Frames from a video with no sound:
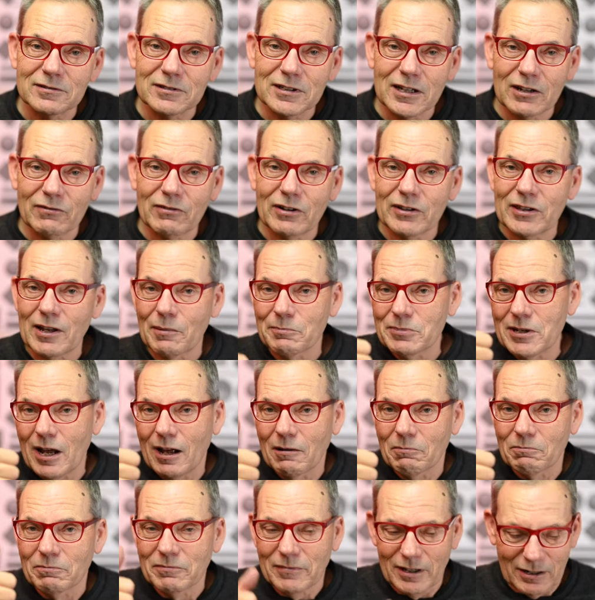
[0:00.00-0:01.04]
give it a thumbs
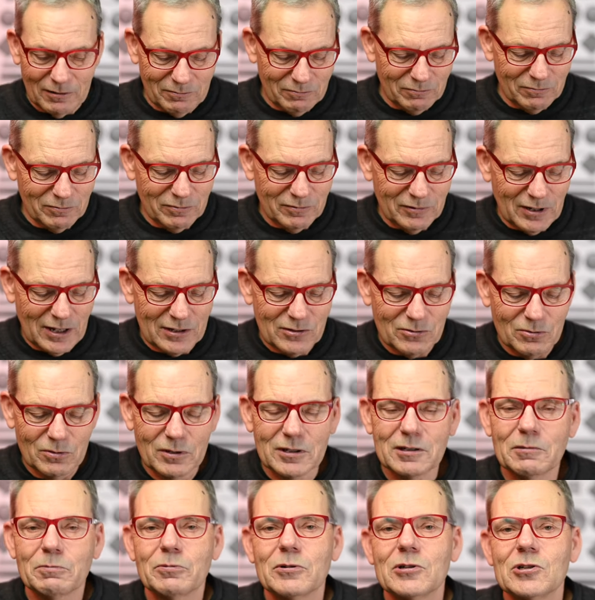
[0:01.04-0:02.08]
up. That, that's
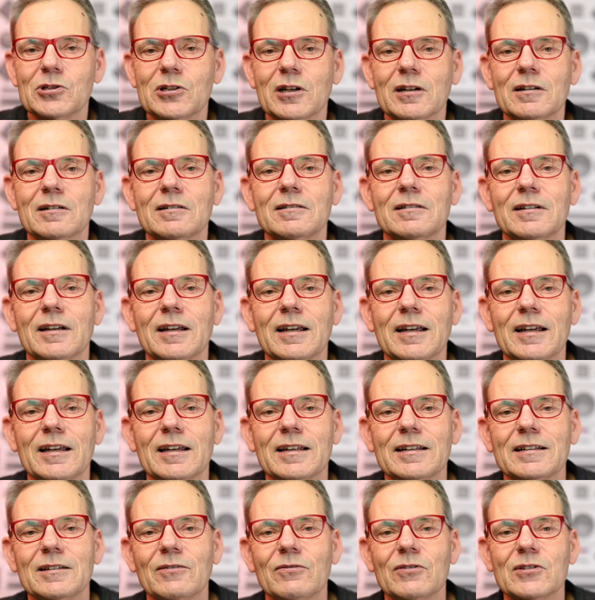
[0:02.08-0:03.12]
really appreciated.
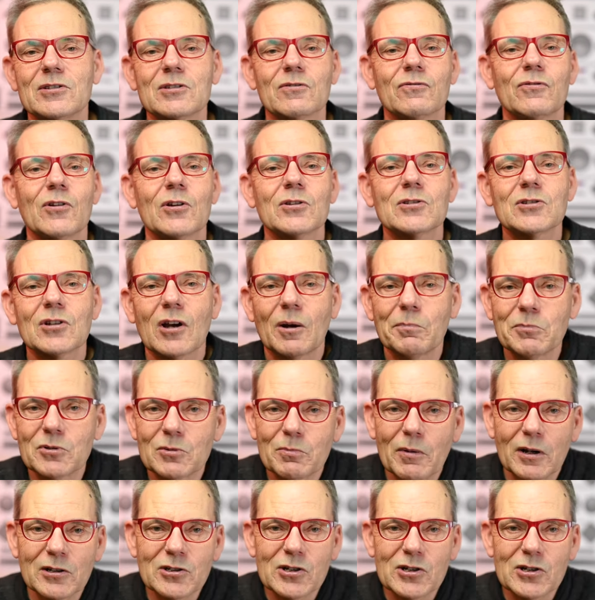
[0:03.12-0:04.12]
And if it's the first time to my